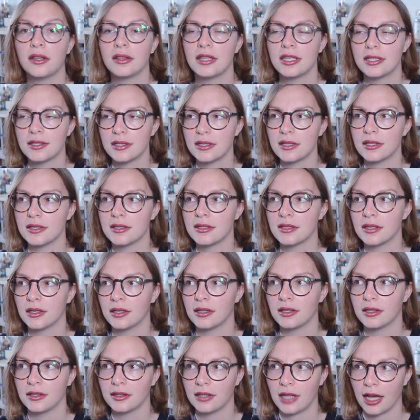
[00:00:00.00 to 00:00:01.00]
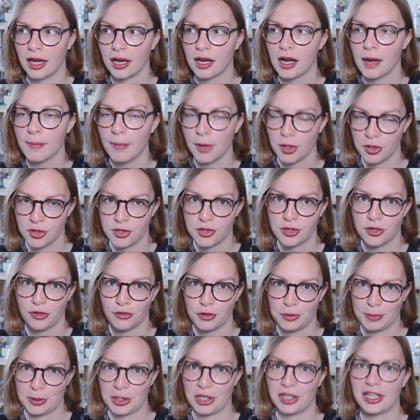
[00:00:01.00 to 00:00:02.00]
This is like a monster
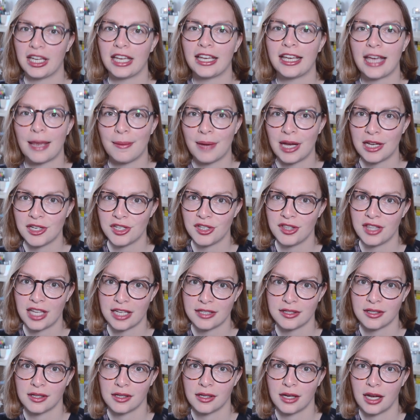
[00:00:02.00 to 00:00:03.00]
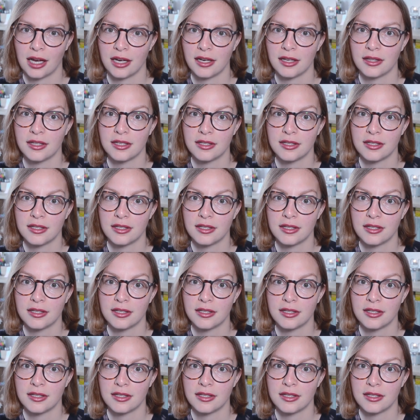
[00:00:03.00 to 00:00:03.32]
of a book. It came out in 2009.